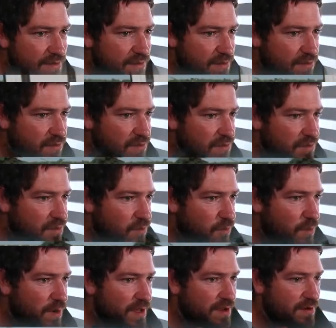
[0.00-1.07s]
the whole
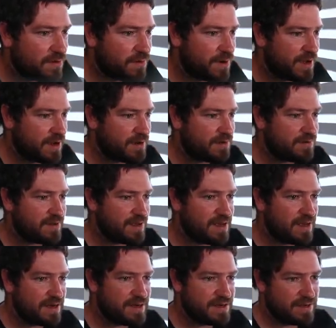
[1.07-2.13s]
way around.
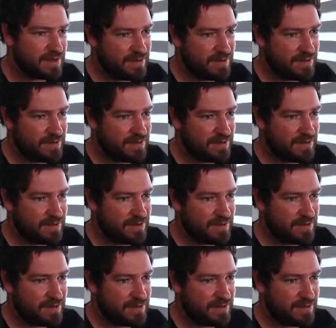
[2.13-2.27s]
And